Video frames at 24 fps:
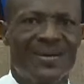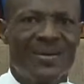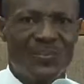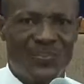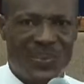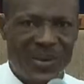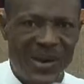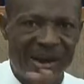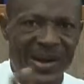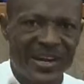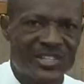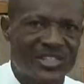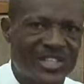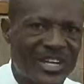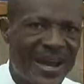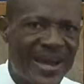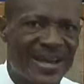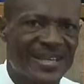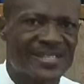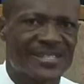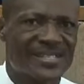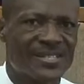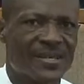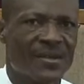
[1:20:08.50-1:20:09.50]

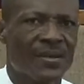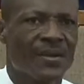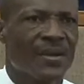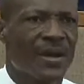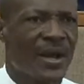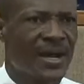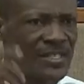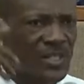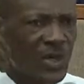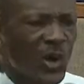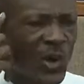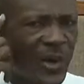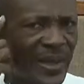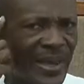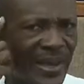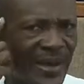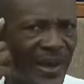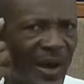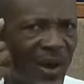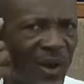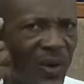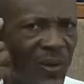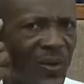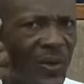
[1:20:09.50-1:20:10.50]
purchase. I said, okay,
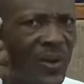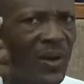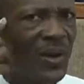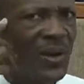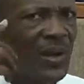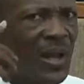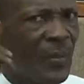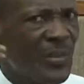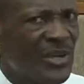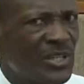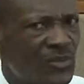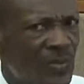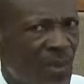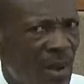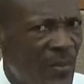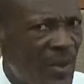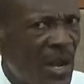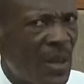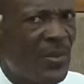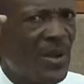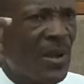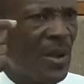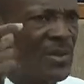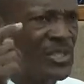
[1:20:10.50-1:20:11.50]
now, let
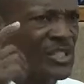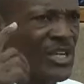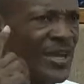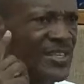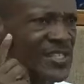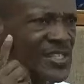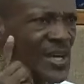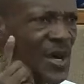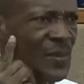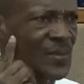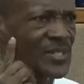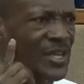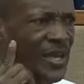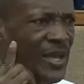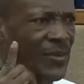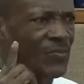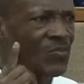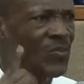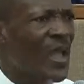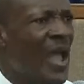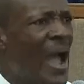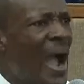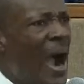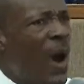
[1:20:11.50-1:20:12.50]
me check something.
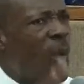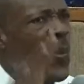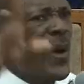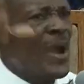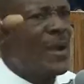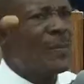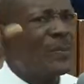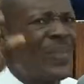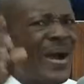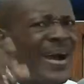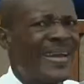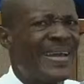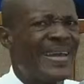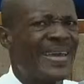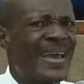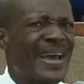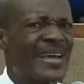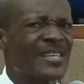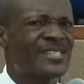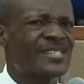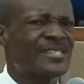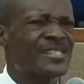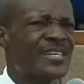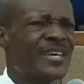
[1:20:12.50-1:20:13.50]
I went by the
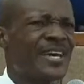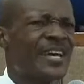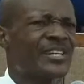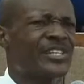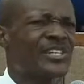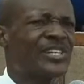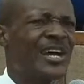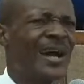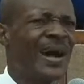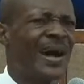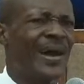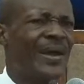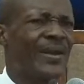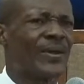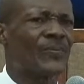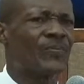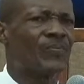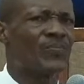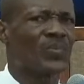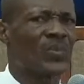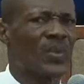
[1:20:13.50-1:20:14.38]
gas station,